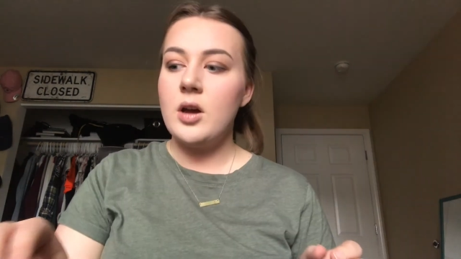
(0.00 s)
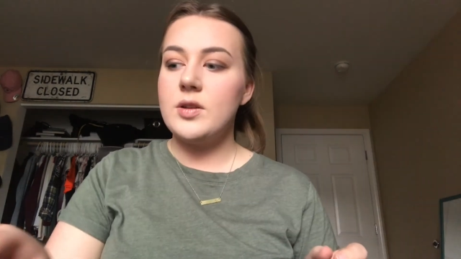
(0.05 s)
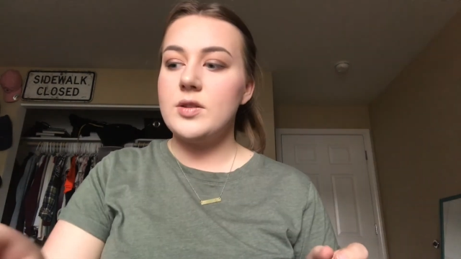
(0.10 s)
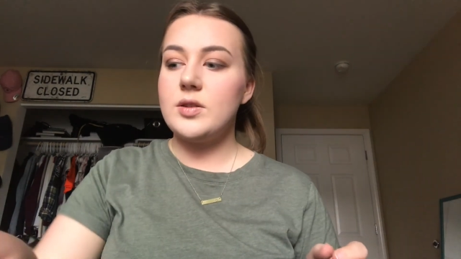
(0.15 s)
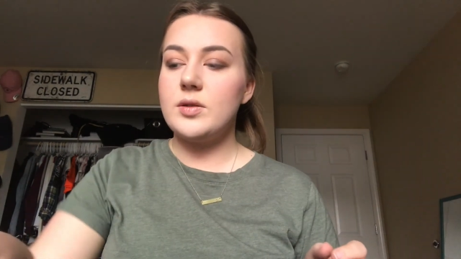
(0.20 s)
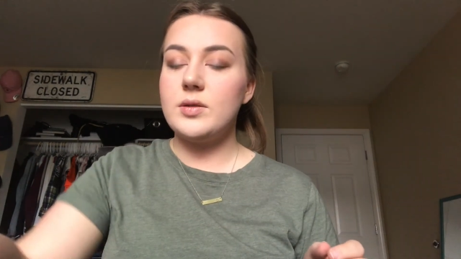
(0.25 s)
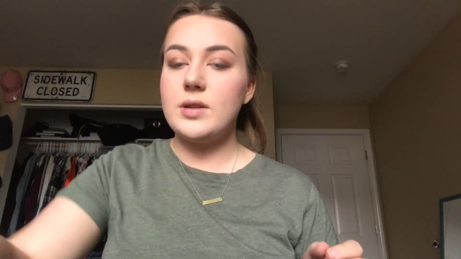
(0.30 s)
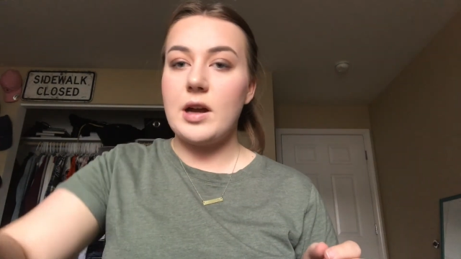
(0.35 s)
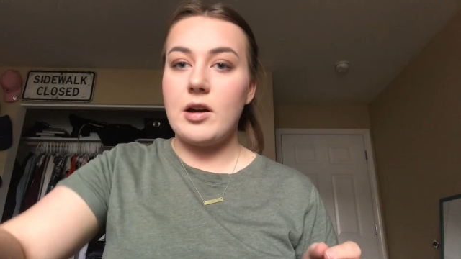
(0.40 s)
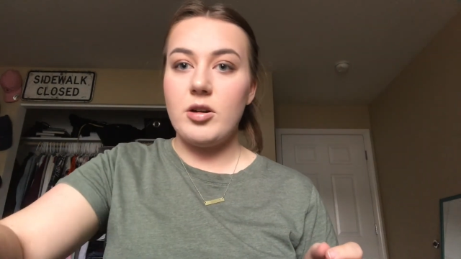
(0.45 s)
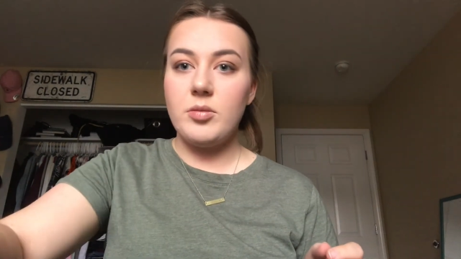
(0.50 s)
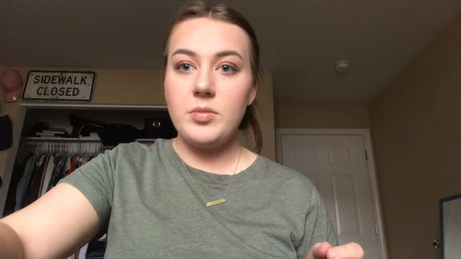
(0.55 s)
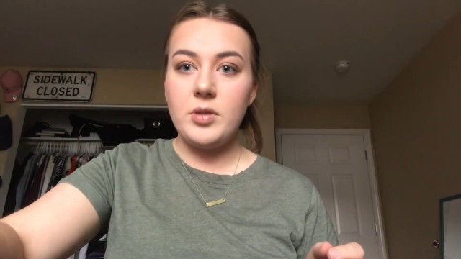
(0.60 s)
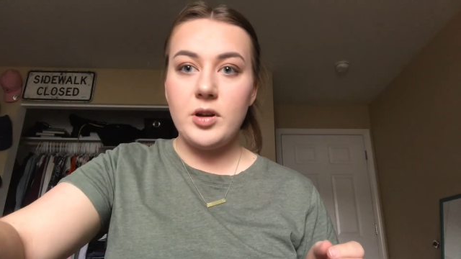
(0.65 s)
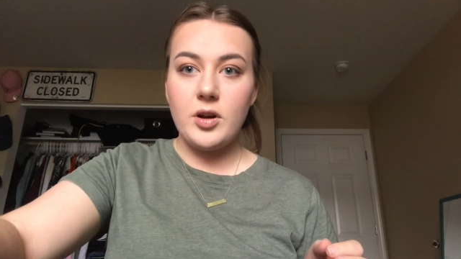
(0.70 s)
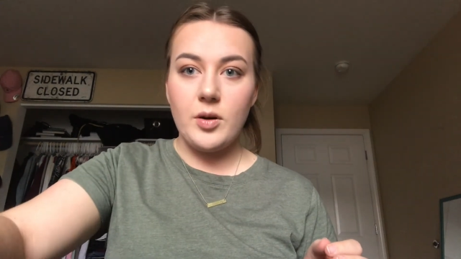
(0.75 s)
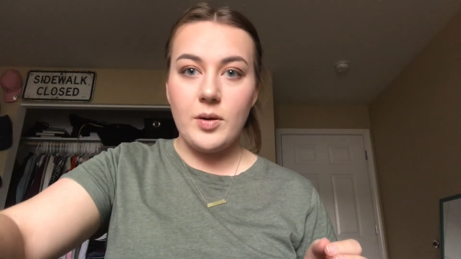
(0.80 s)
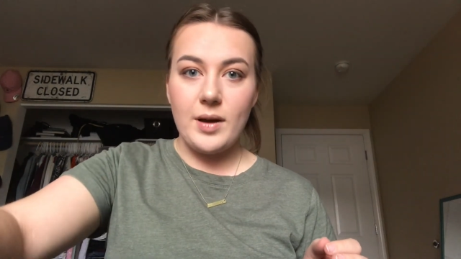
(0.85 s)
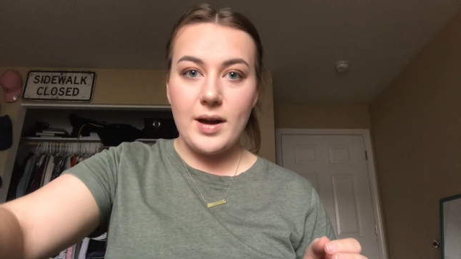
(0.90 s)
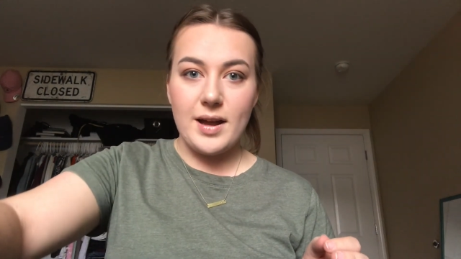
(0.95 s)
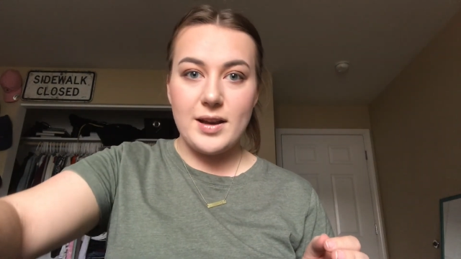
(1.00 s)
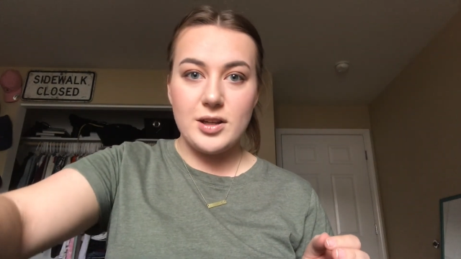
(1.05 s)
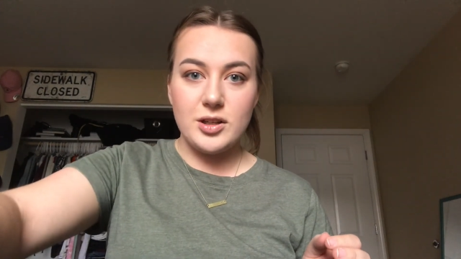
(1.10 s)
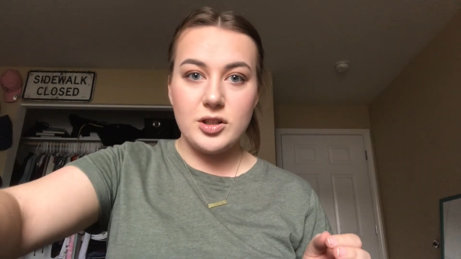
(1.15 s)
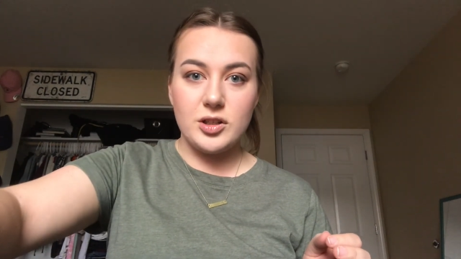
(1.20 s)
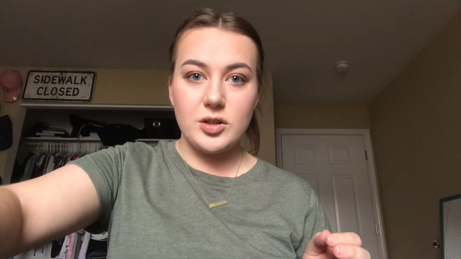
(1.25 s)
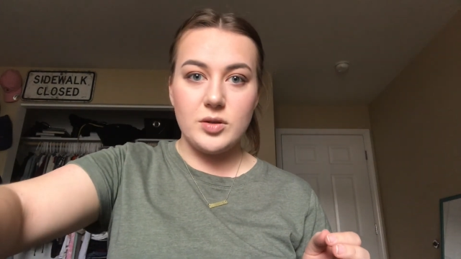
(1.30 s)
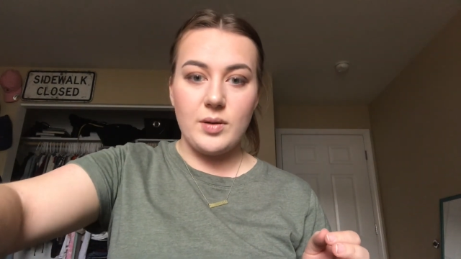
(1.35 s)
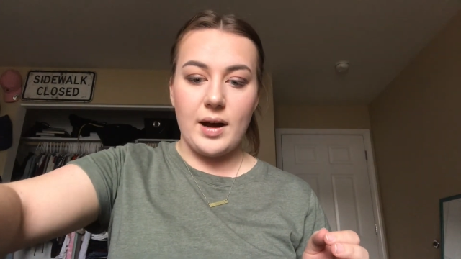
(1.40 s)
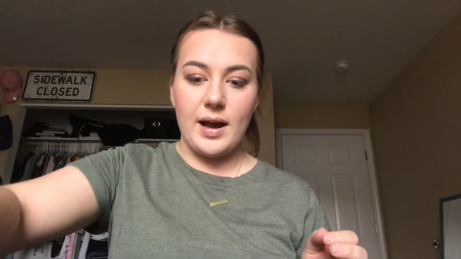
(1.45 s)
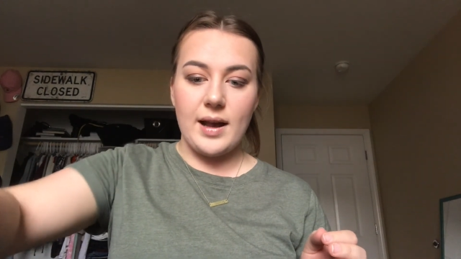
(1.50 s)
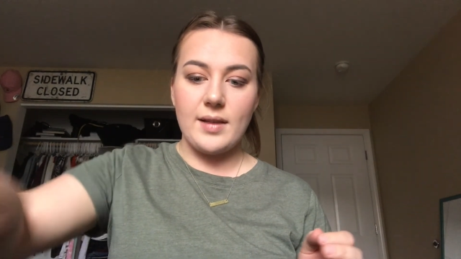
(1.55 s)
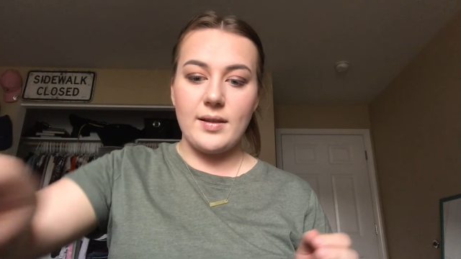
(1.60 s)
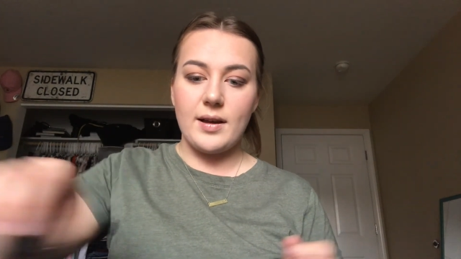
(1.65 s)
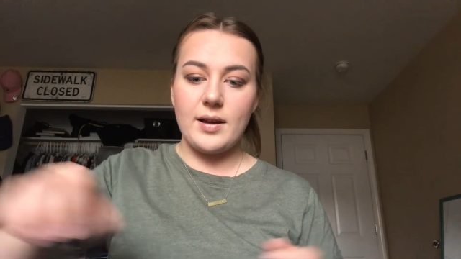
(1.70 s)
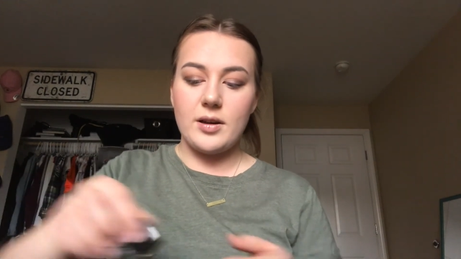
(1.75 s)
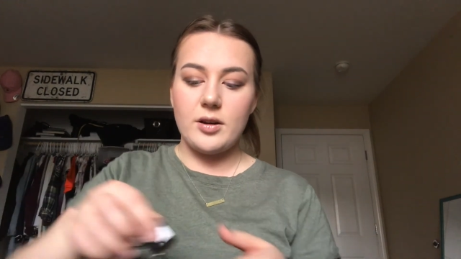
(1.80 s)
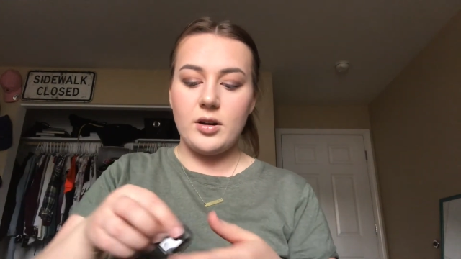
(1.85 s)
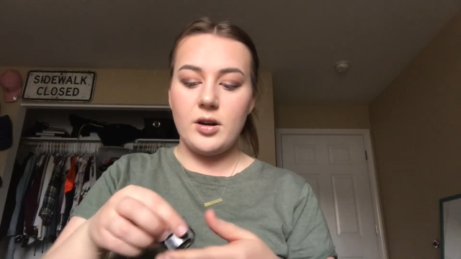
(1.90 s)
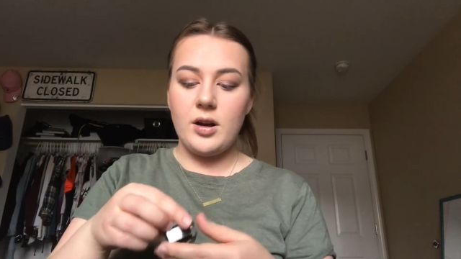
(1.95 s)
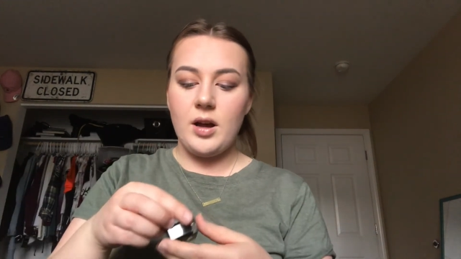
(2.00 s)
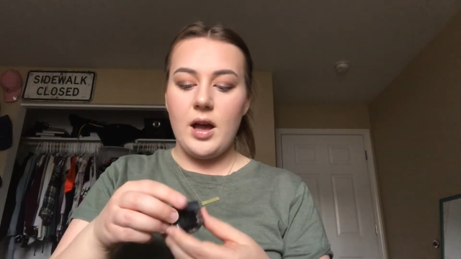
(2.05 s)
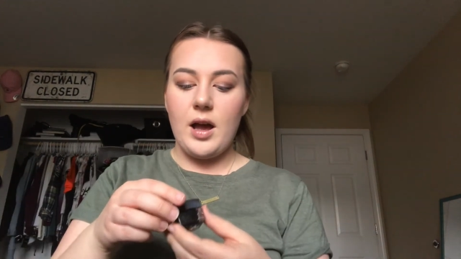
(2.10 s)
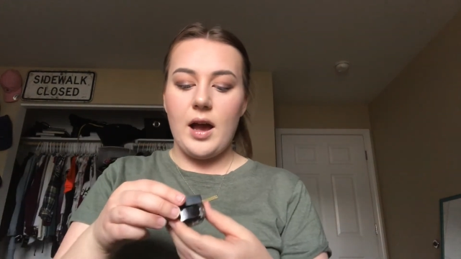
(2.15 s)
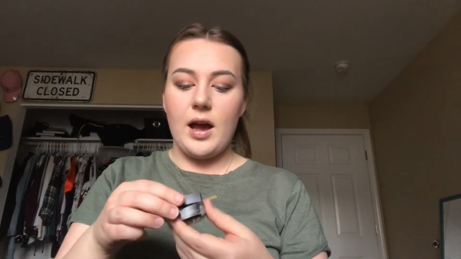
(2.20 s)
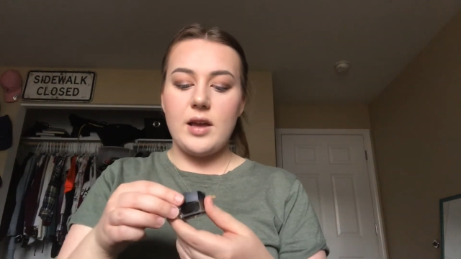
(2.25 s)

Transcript: So now I'm going to go ahead and do eyeliner.